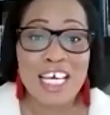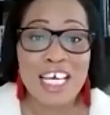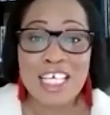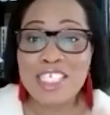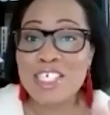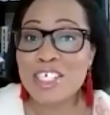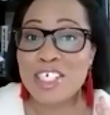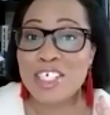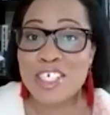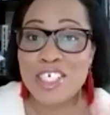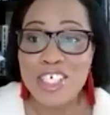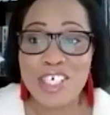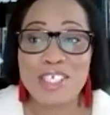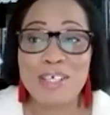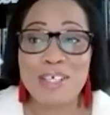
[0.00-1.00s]
is going to
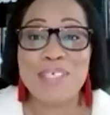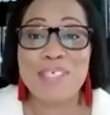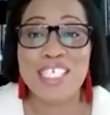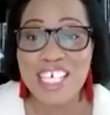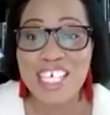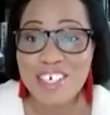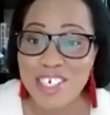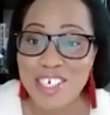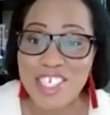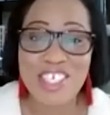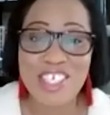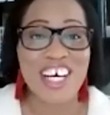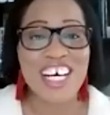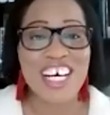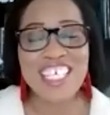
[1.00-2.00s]
share some secret
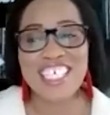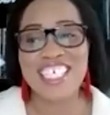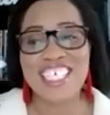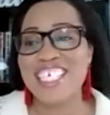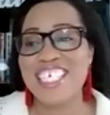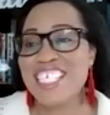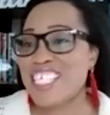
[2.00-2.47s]
sauce